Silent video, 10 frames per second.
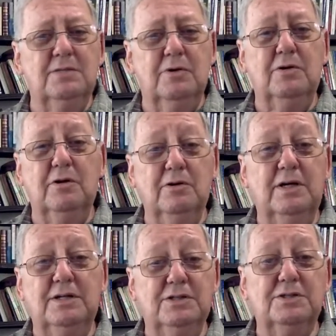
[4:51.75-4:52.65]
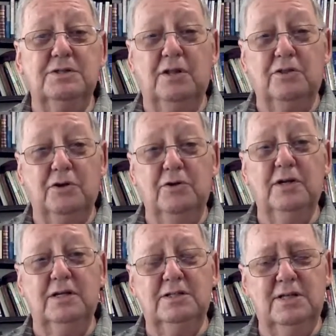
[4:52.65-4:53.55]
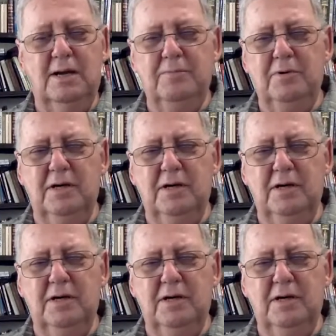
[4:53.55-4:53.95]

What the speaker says: We're going to look at just the 30th chapter